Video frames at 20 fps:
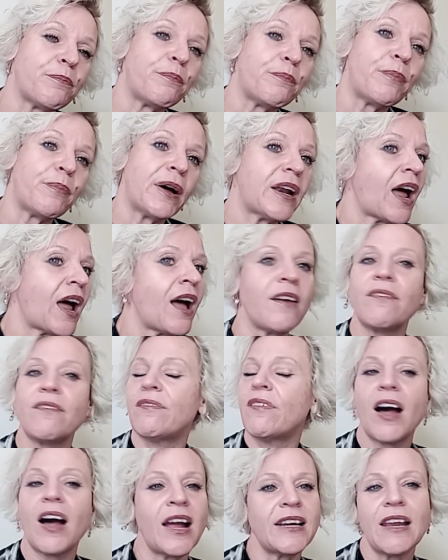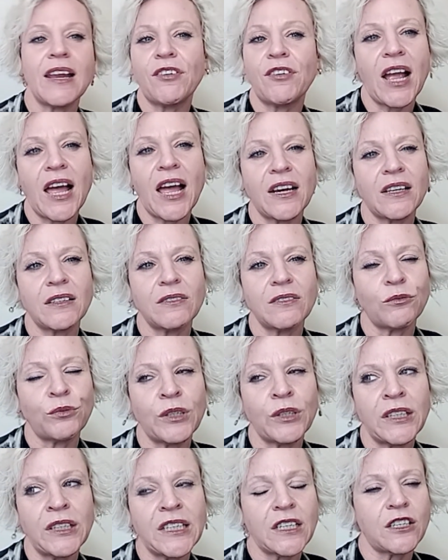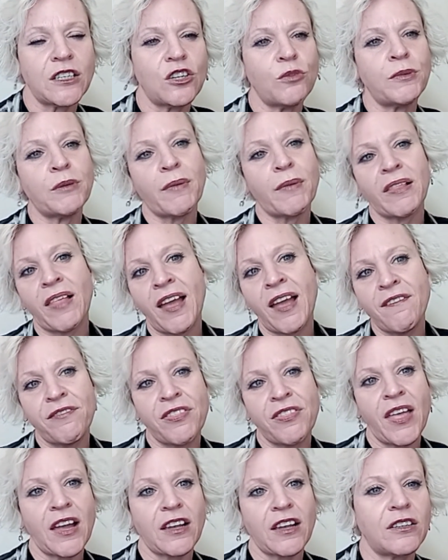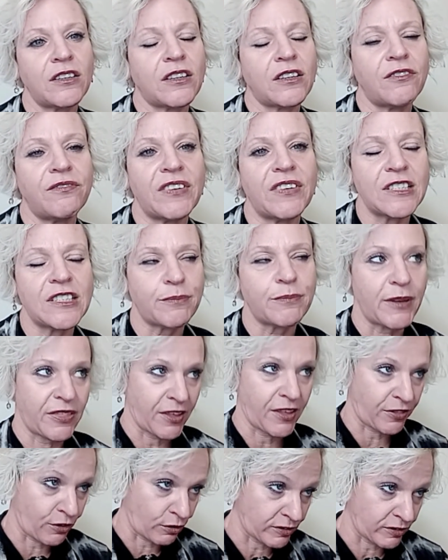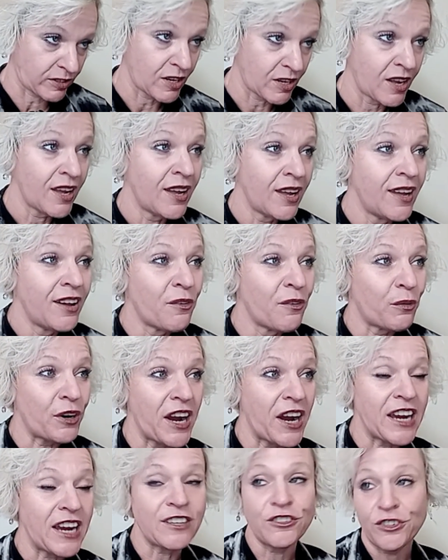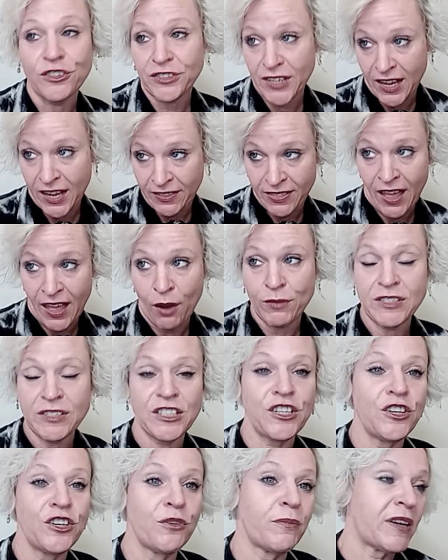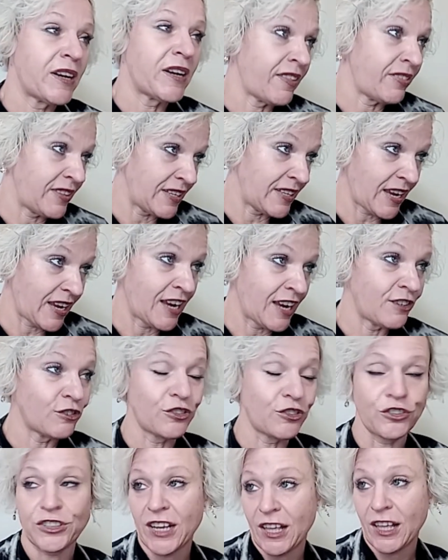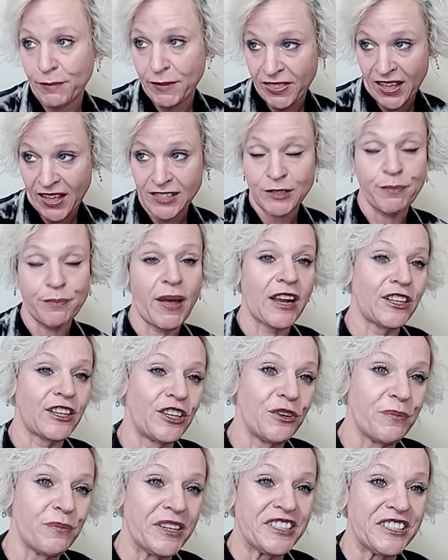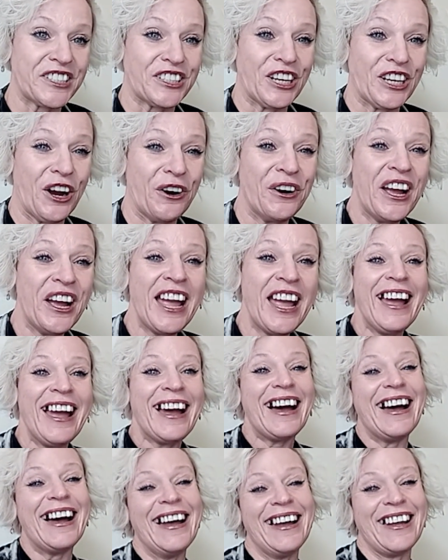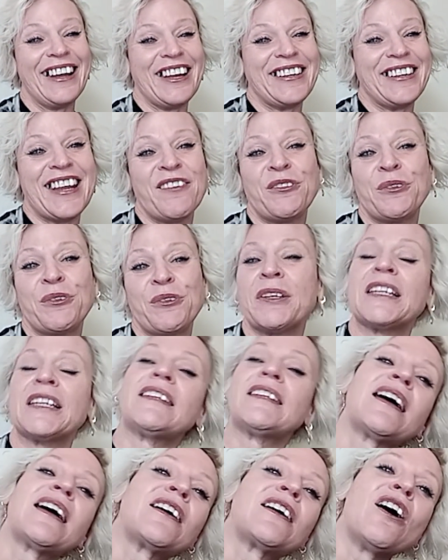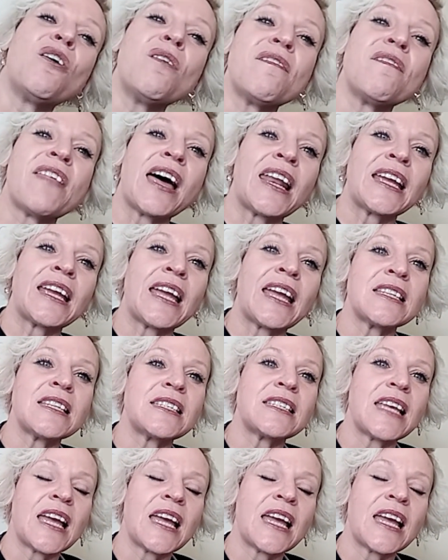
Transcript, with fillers: But I never had really a human in my life that could convince me that those were angels and that was a human, and these angels are telling me that's a bad human. So I never really let go of that, I guess.